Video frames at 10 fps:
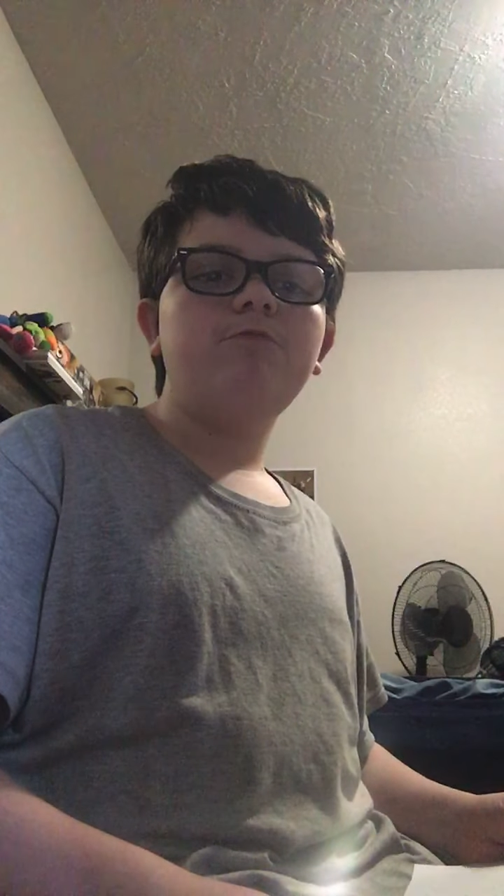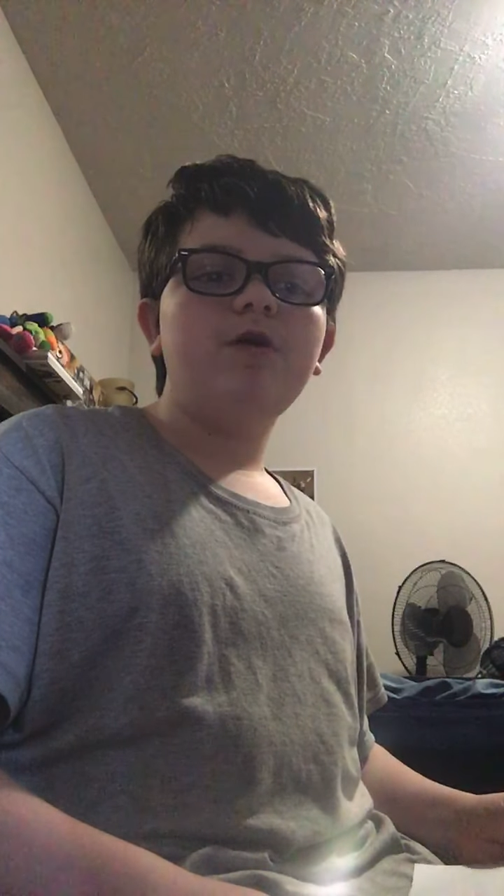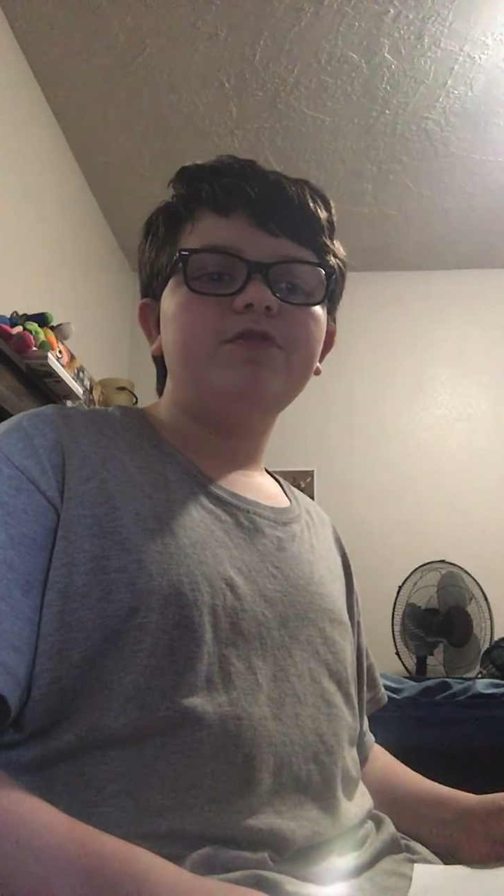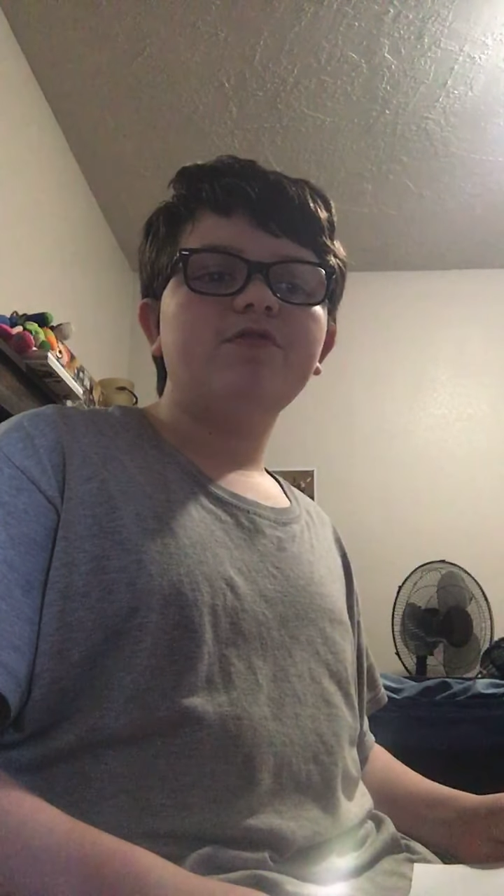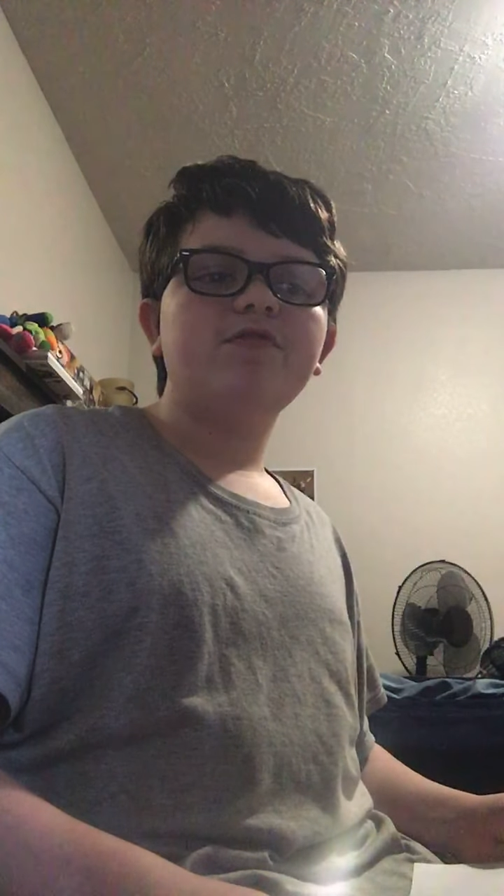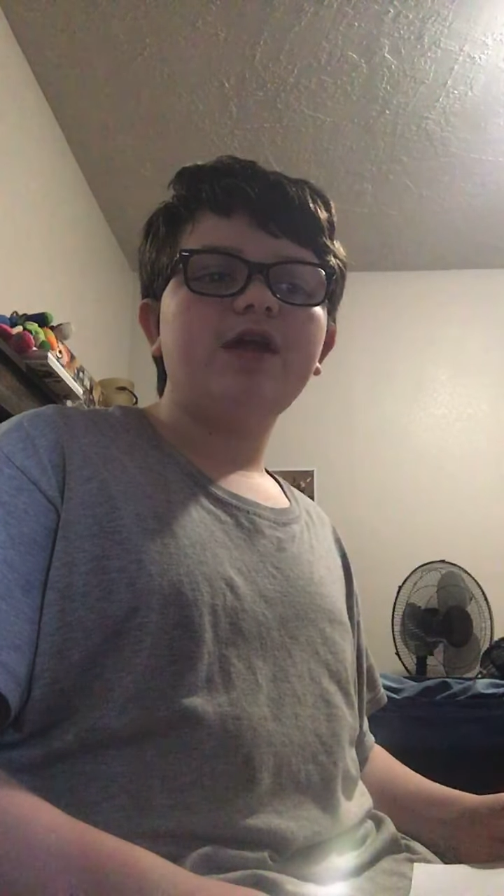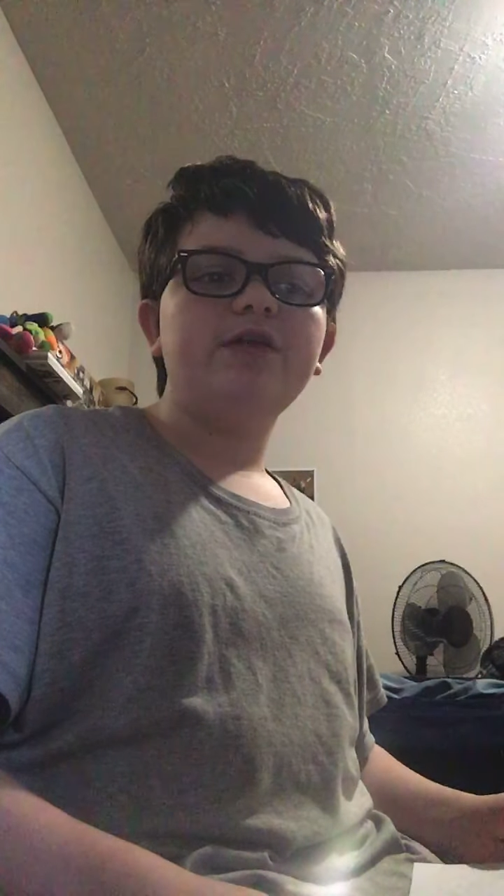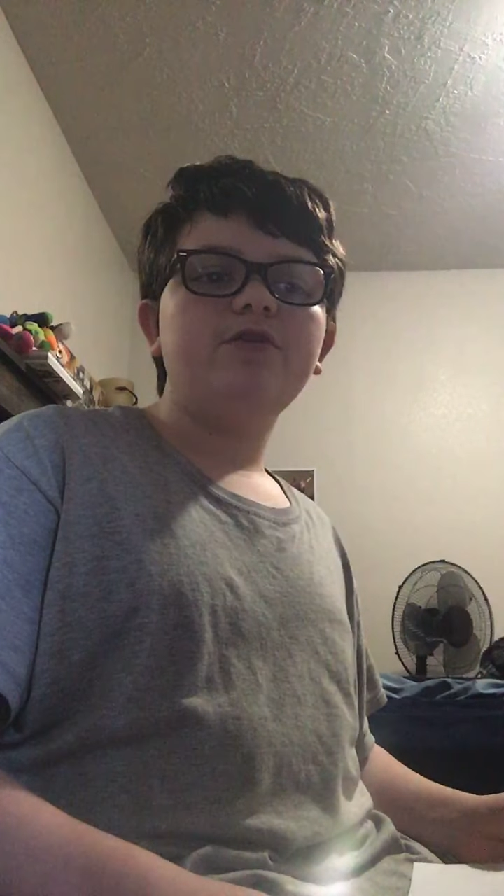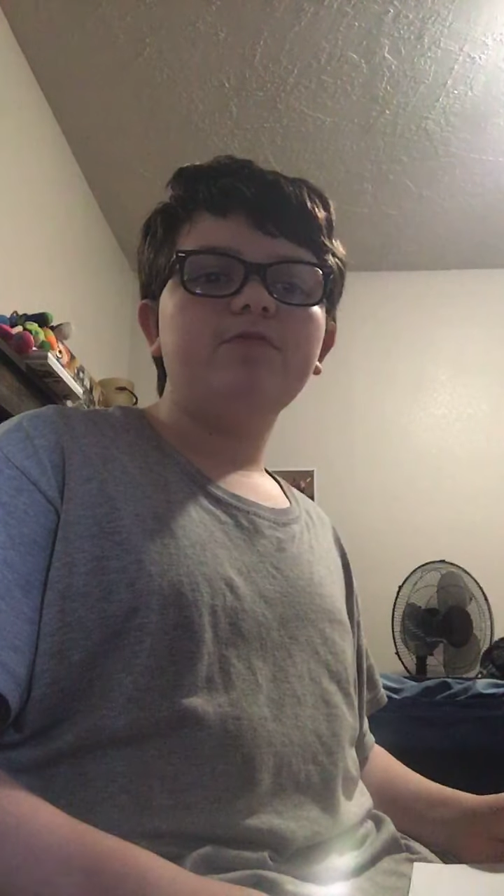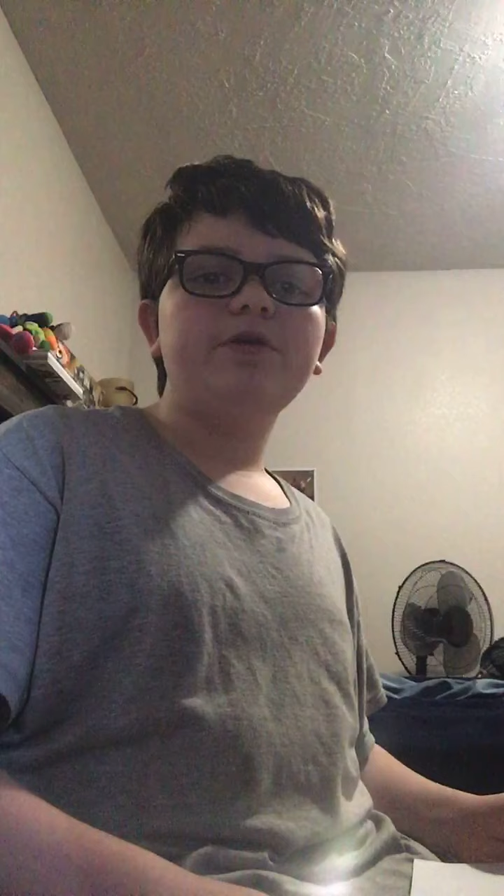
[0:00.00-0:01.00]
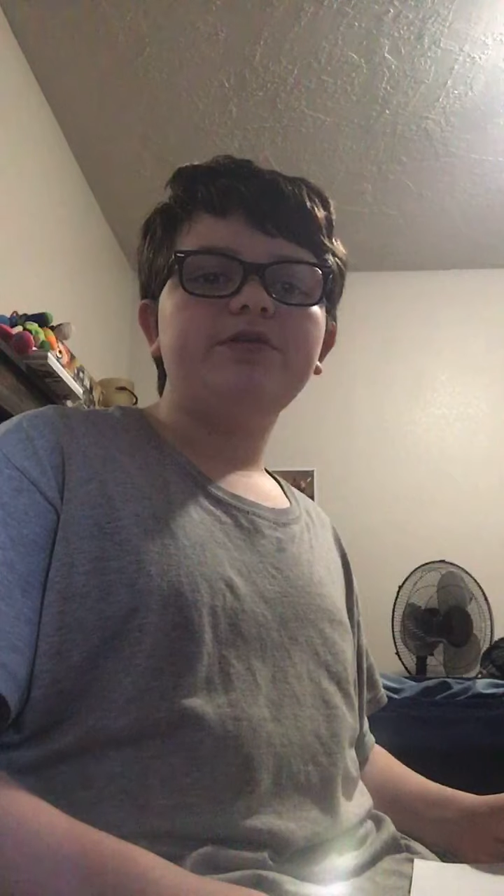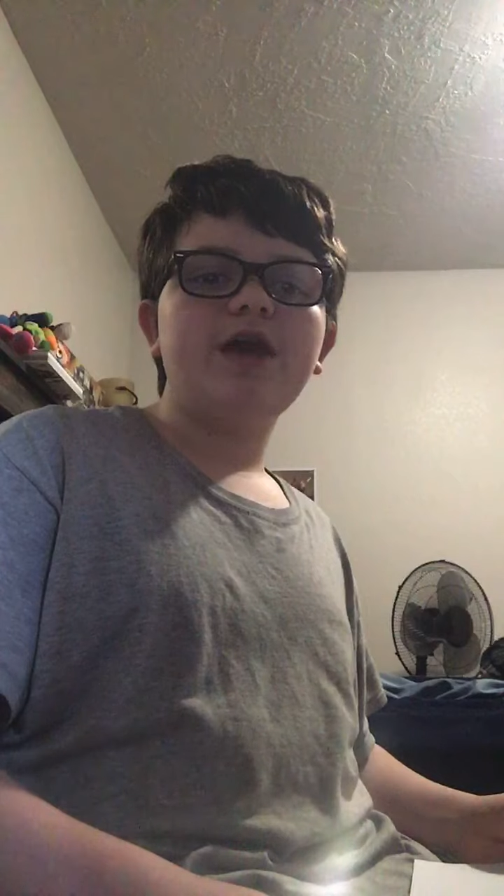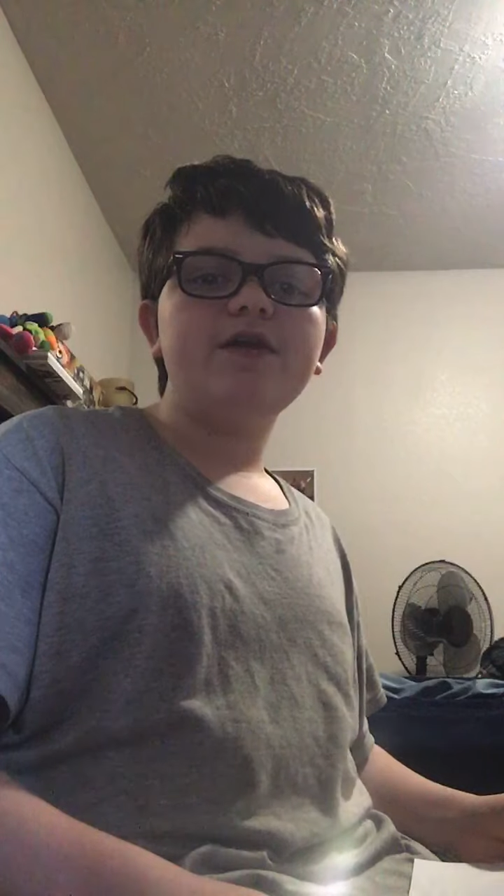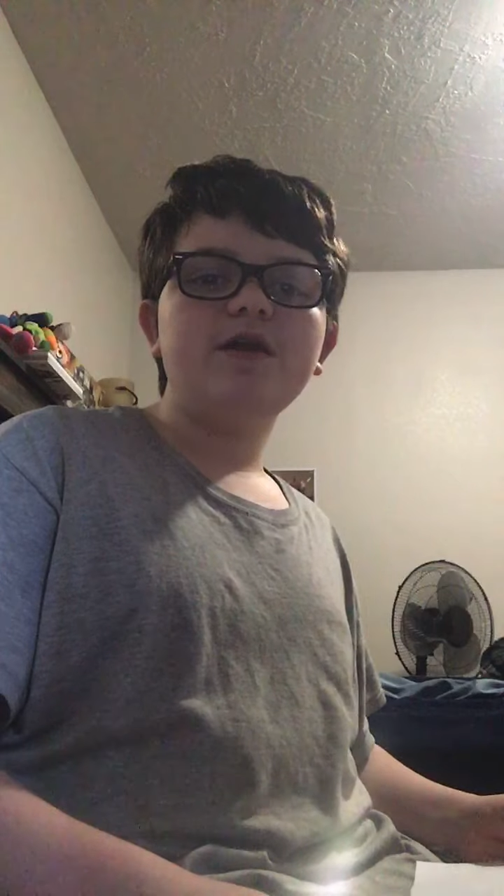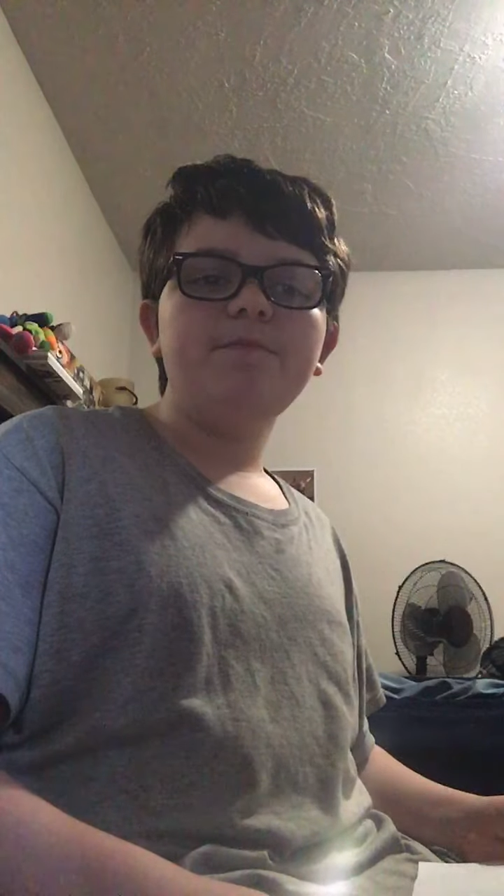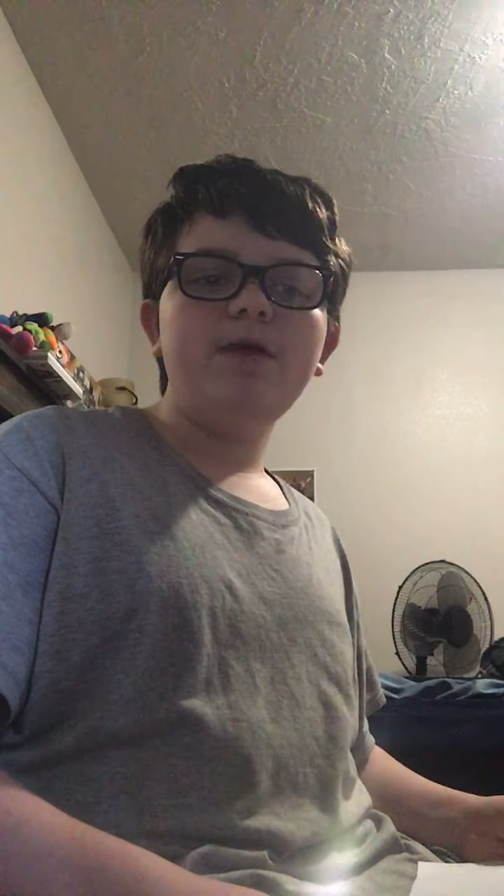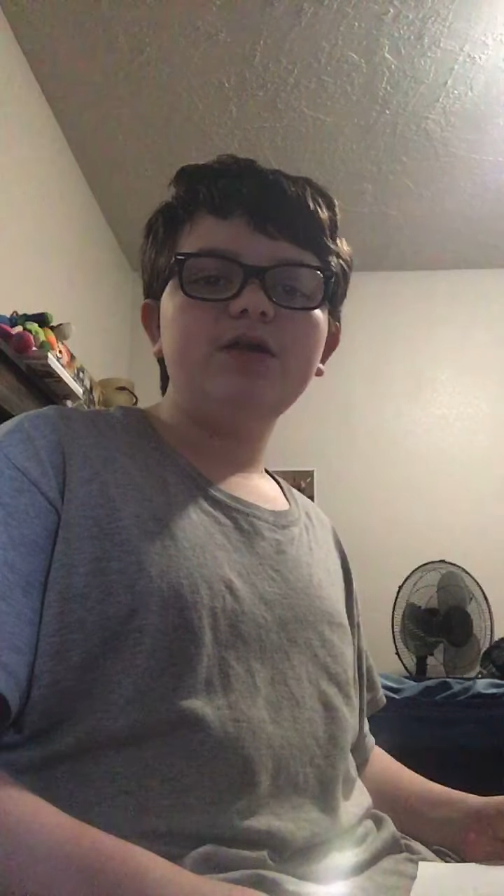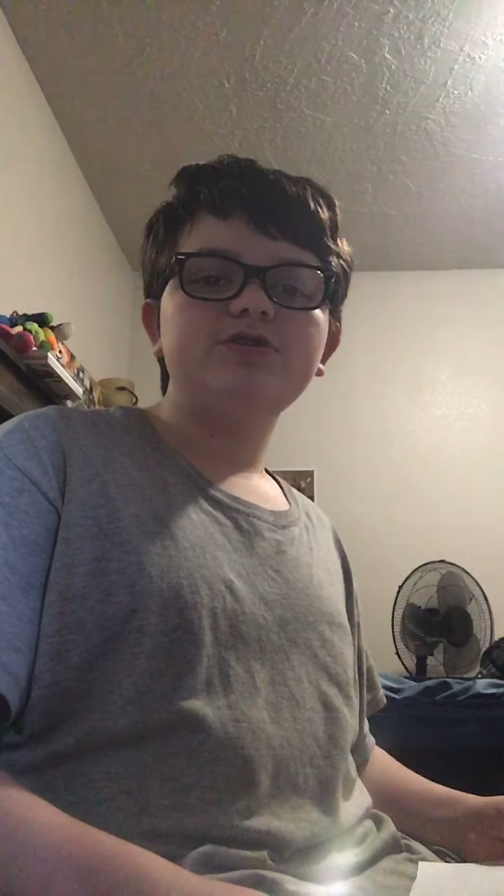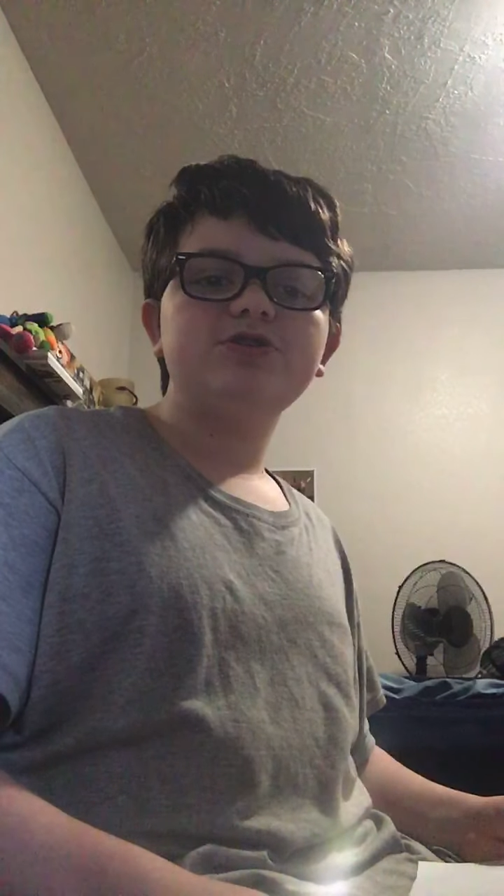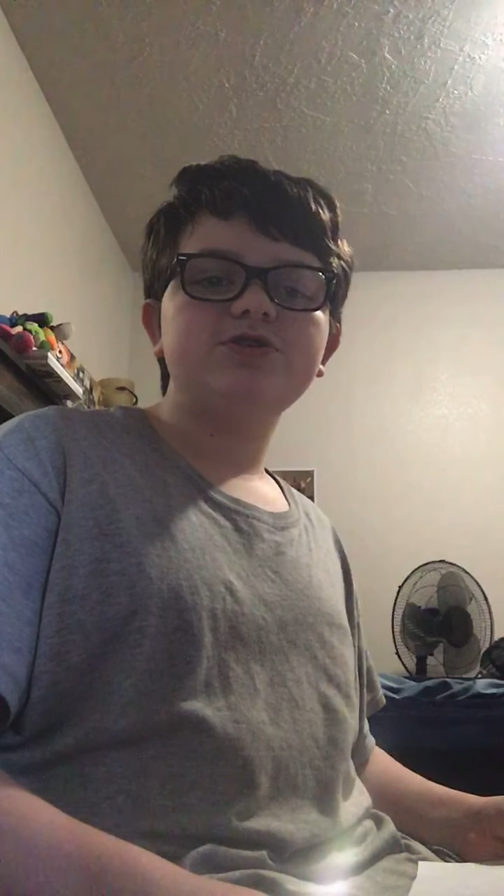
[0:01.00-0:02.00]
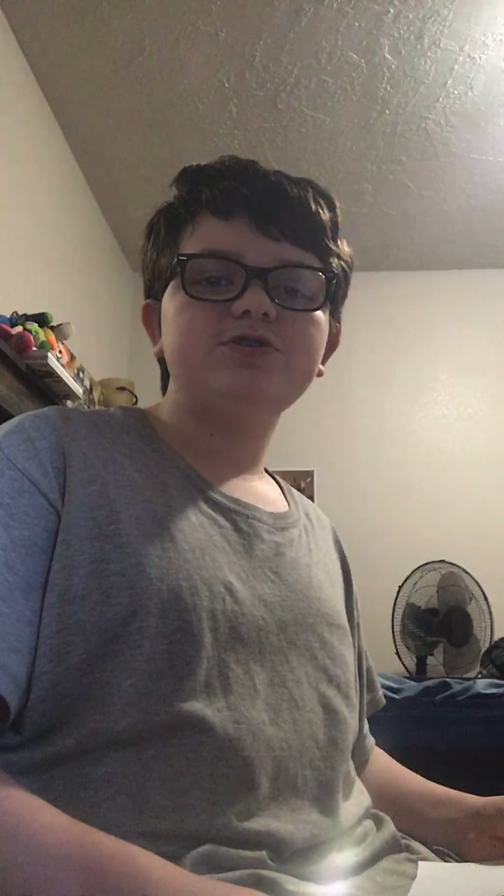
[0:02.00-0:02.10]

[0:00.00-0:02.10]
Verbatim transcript: ones that don't really take up much